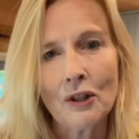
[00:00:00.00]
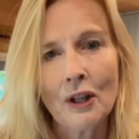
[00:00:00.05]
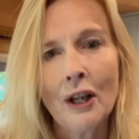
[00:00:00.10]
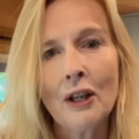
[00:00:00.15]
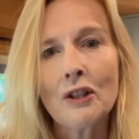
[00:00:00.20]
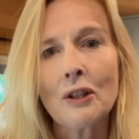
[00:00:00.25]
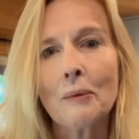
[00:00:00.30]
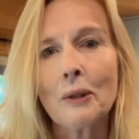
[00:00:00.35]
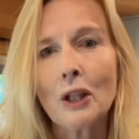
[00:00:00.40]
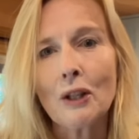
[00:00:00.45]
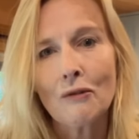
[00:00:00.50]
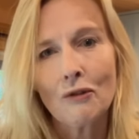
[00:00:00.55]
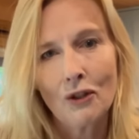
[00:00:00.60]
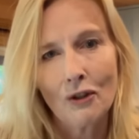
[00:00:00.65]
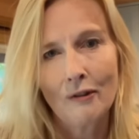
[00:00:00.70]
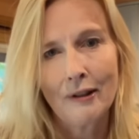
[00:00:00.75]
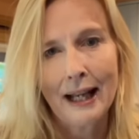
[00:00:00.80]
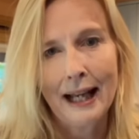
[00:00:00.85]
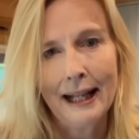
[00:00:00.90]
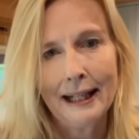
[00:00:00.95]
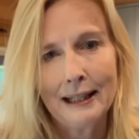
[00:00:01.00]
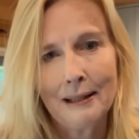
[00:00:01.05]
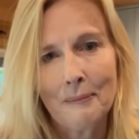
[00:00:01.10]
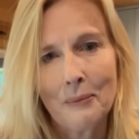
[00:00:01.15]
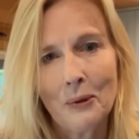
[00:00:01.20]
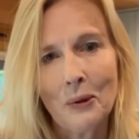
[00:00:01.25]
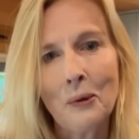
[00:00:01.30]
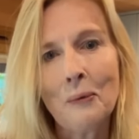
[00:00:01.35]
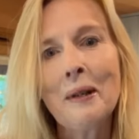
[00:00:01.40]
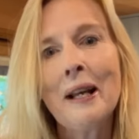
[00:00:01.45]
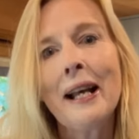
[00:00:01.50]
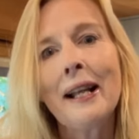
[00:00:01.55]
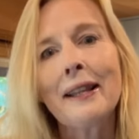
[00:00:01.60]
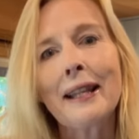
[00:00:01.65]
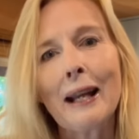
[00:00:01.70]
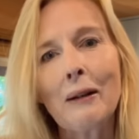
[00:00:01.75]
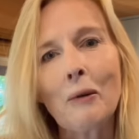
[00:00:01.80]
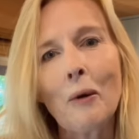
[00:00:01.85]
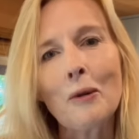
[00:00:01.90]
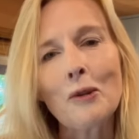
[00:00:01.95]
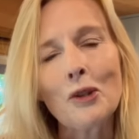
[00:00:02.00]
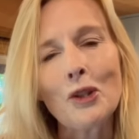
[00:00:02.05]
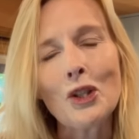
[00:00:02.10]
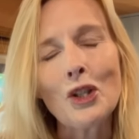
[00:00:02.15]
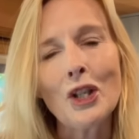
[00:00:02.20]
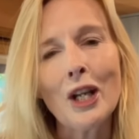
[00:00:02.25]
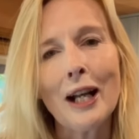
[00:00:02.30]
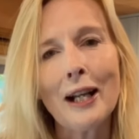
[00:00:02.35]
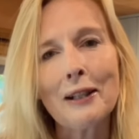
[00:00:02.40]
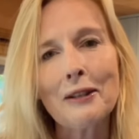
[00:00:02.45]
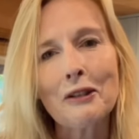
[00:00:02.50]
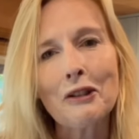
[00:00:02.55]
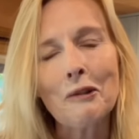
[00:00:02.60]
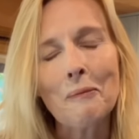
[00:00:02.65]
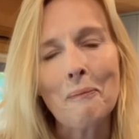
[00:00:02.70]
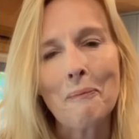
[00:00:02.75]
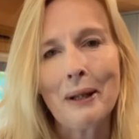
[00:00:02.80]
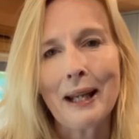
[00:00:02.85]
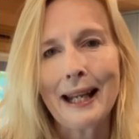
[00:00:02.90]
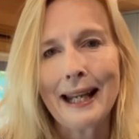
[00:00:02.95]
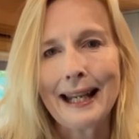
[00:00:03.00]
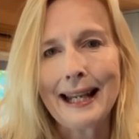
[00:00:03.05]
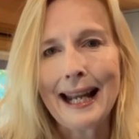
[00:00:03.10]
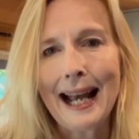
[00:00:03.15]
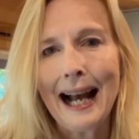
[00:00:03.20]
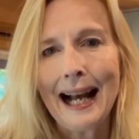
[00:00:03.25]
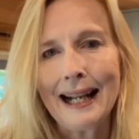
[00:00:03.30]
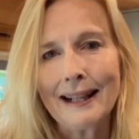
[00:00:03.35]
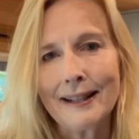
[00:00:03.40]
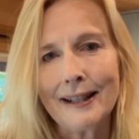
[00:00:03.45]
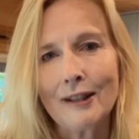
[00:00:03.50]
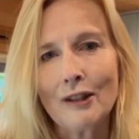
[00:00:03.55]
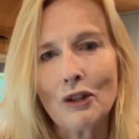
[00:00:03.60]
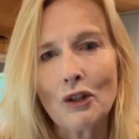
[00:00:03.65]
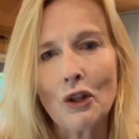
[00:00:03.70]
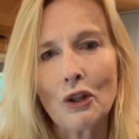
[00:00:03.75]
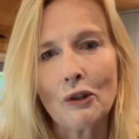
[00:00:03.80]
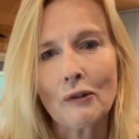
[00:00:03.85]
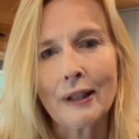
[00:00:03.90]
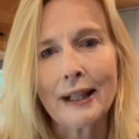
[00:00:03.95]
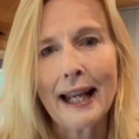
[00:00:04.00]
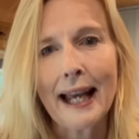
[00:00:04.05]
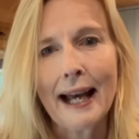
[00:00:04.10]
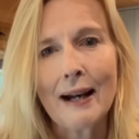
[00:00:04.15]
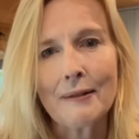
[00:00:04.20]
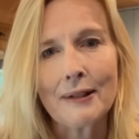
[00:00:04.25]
So we don't do that anymore. They will just be added to your account.